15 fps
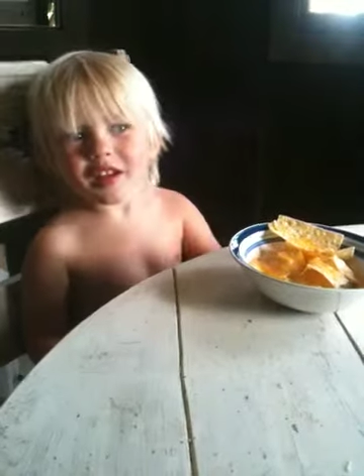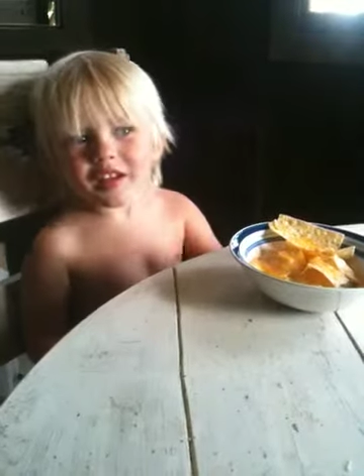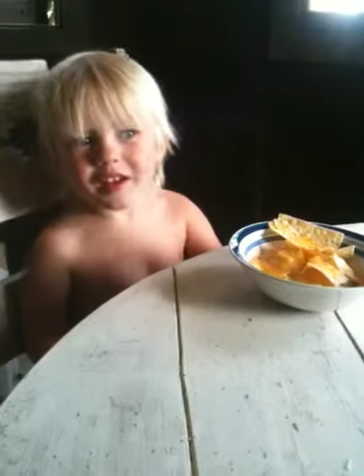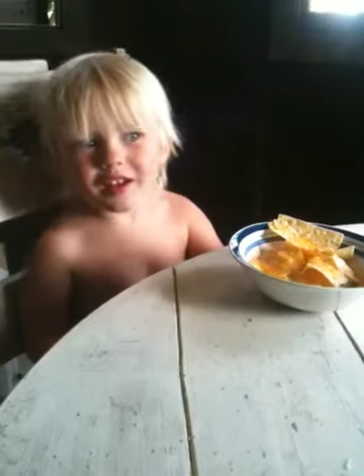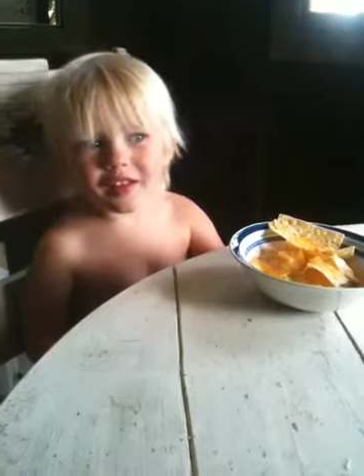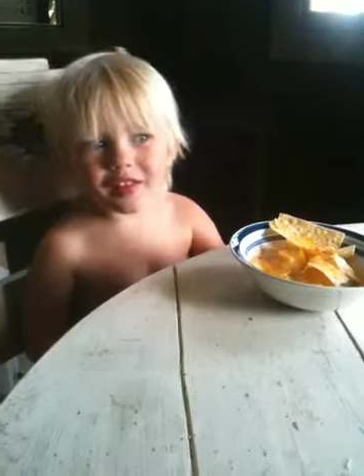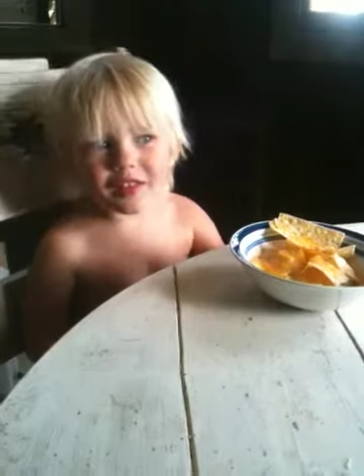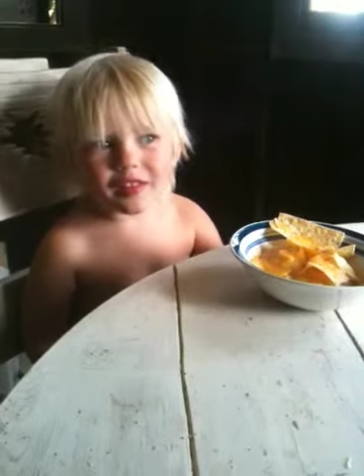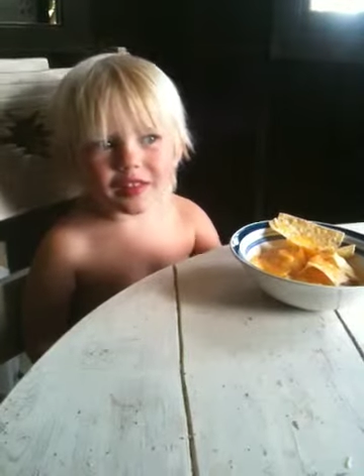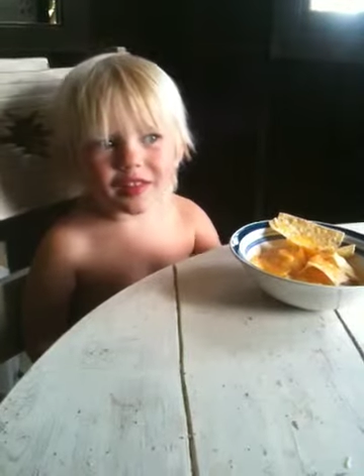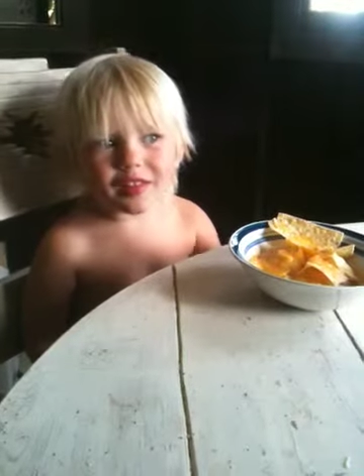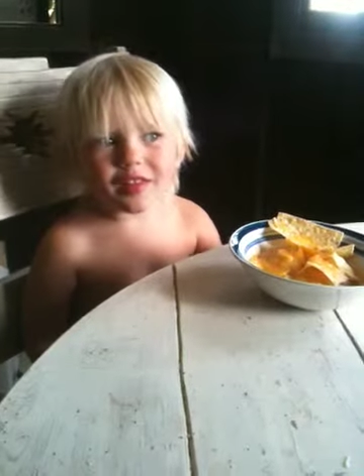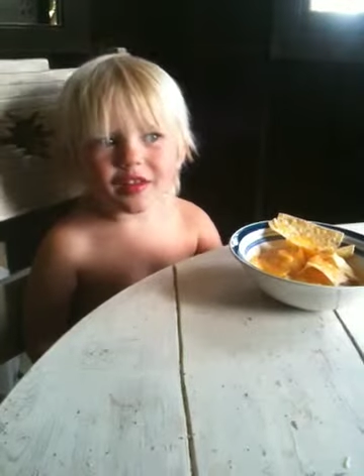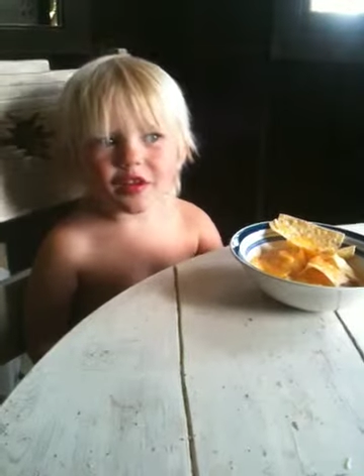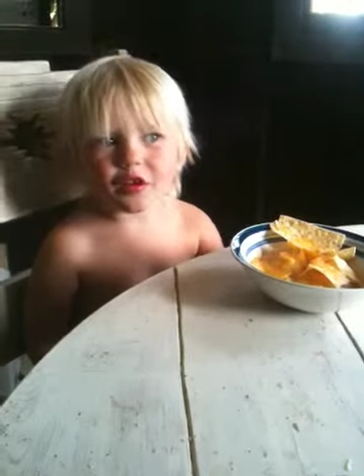
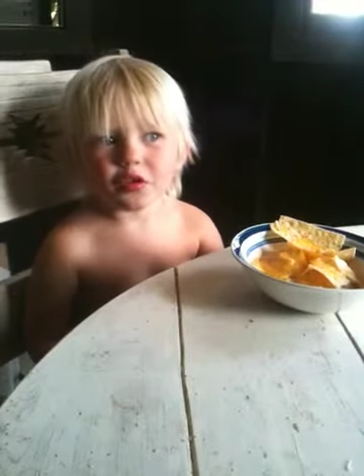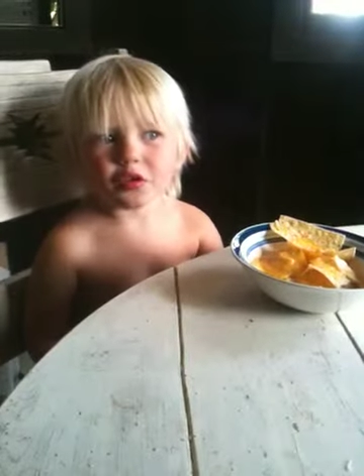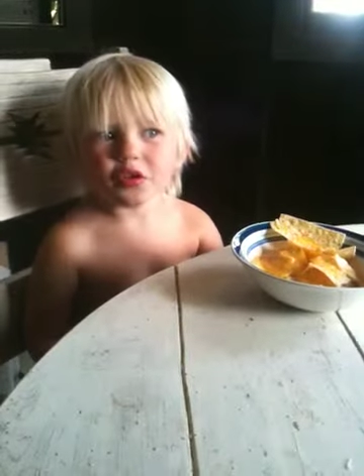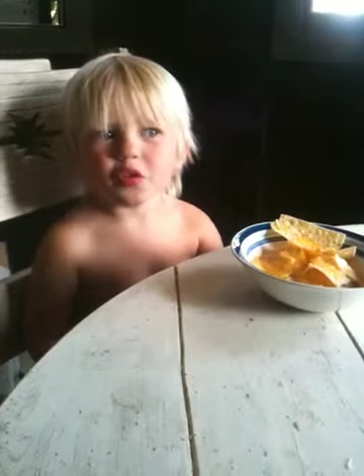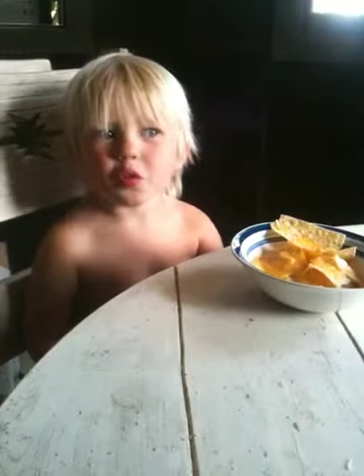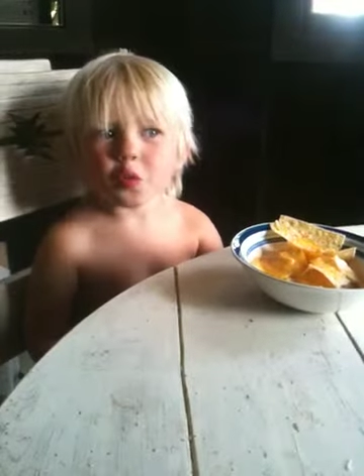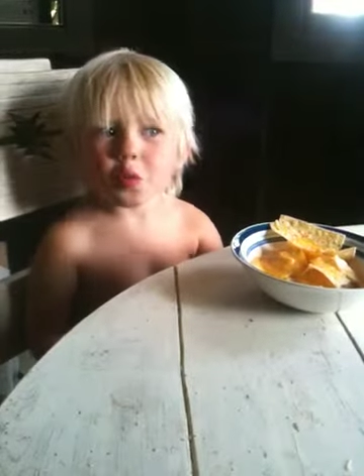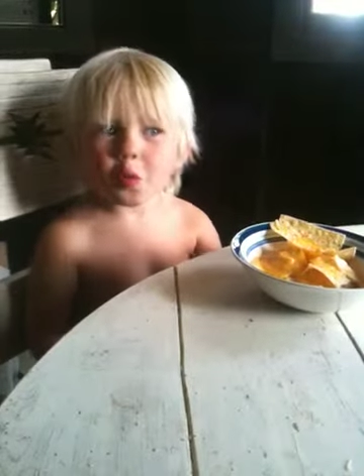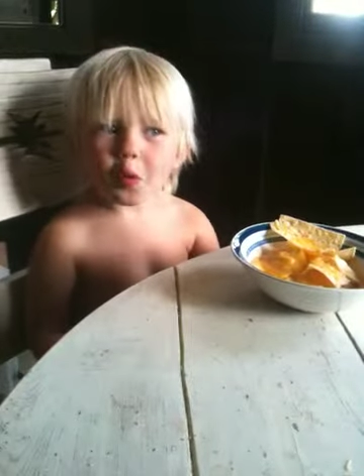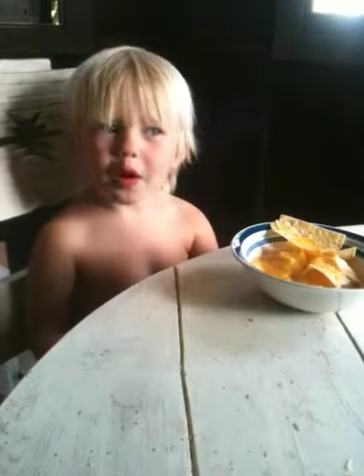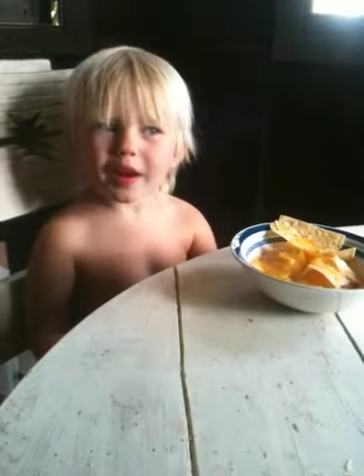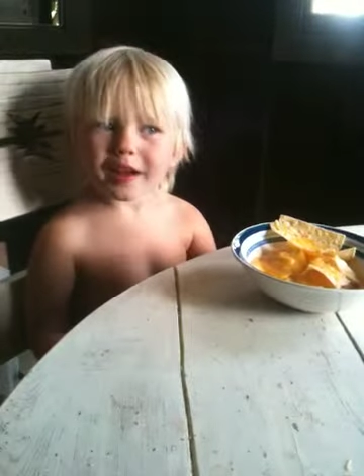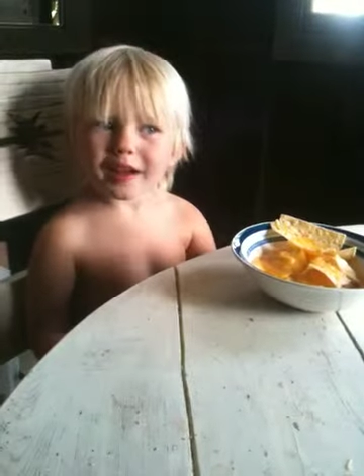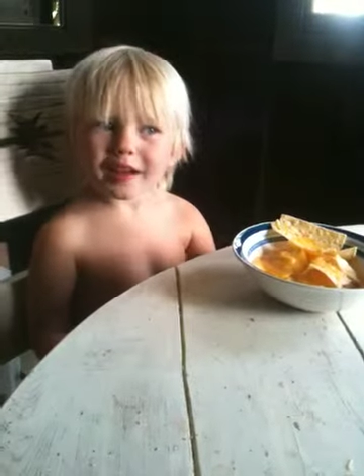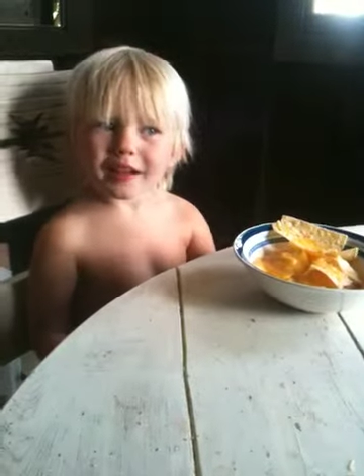little
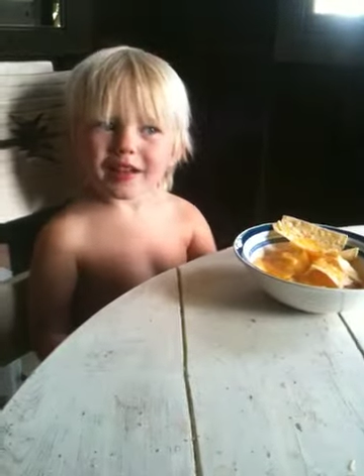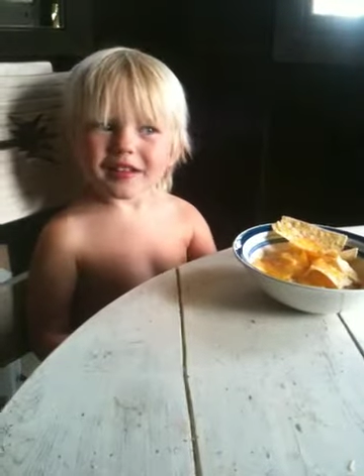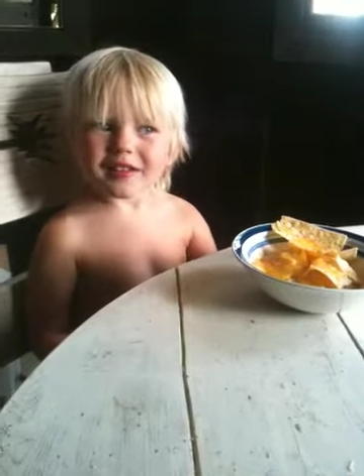toy.